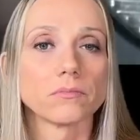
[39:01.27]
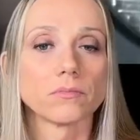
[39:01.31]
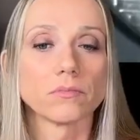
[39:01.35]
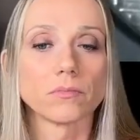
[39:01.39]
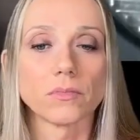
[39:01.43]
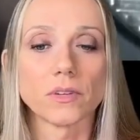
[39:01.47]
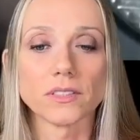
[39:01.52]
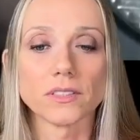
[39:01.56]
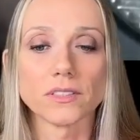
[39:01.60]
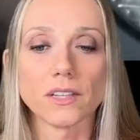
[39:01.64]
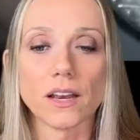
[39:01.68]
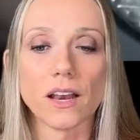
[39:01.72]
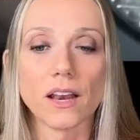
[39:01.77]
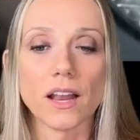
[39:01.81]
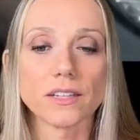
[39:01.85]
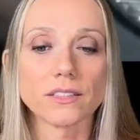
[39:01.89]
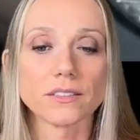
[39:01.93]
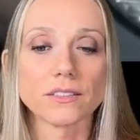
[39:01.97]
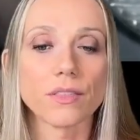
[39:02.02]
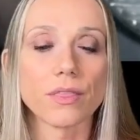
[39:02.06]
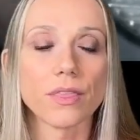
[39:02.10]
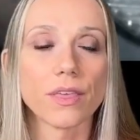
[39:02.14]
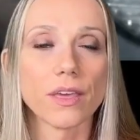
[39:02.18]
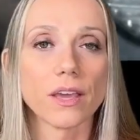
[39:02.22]
as a
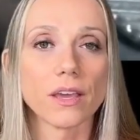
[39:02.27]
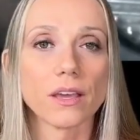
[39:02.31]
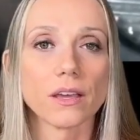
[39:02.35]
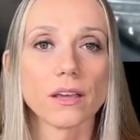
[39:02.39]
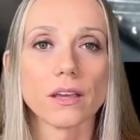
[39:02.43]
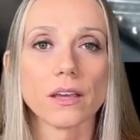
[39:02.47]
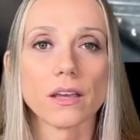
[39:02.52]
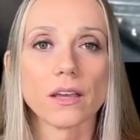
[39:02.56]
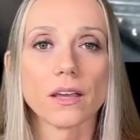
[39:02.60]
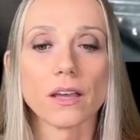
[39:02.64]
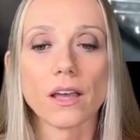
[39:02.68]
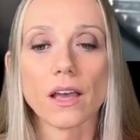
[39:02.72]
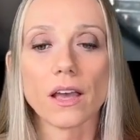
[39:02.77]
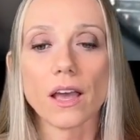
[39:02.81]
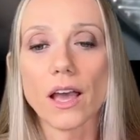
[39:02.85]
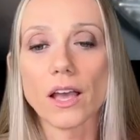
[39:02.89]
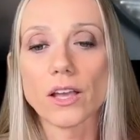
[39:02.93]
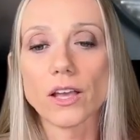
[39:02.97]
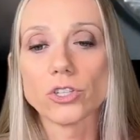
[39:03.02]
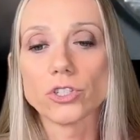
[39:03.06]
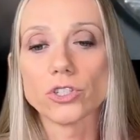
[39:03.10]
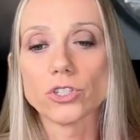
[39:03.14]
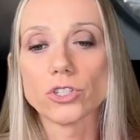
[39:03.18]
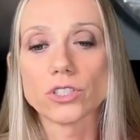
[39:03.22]
last thing,
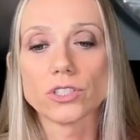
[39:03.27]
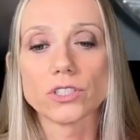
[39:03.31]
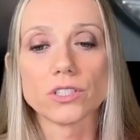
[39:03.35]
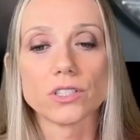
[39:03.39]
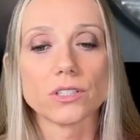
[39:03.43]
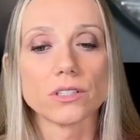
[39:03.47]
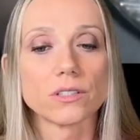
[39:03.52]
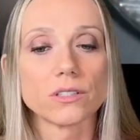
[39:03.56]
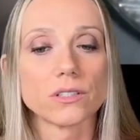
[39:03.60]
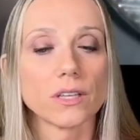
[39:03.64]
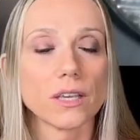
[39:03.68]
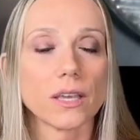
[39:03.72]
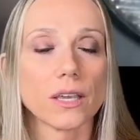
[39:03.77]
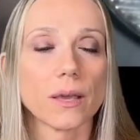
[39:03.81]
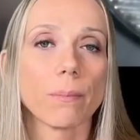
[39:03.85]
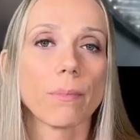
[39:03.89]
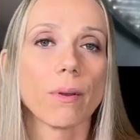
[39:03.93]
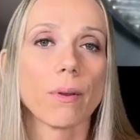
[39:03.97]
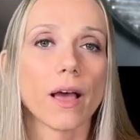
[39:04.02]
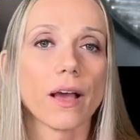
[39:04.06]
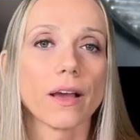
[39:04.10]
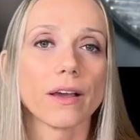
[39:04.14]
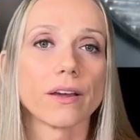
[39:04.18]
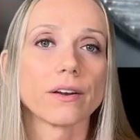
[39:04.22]
I just take a
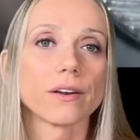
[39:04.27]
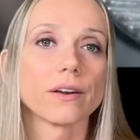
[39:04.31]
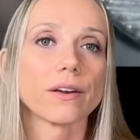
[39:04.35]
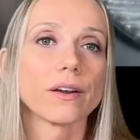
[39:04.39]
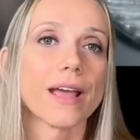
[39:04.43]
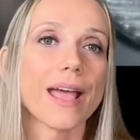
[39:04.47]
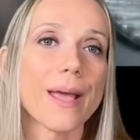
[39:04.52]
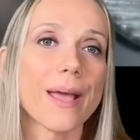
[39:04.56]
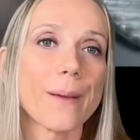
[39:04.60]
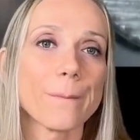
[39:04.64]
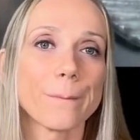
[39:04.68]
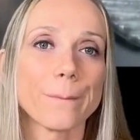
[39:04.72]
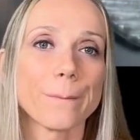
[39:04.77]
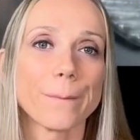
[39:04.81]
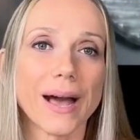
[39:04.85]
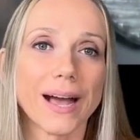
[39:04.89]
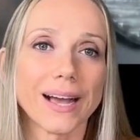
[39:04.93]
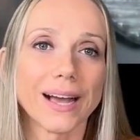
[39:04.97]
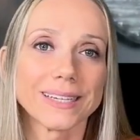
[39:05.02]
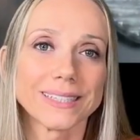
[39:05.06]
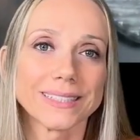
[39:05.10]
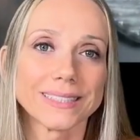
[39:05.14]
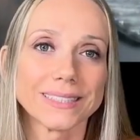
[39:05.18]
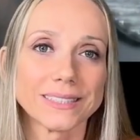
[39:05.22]
plugger and
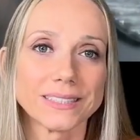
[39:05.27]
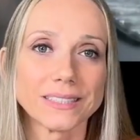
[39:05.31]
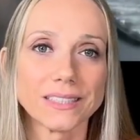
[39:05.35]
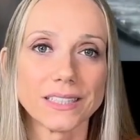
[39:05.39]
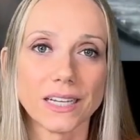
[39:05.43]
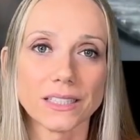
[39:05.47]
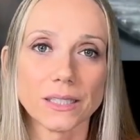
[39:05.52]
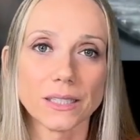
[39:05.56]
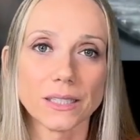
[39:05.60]
pack the gutta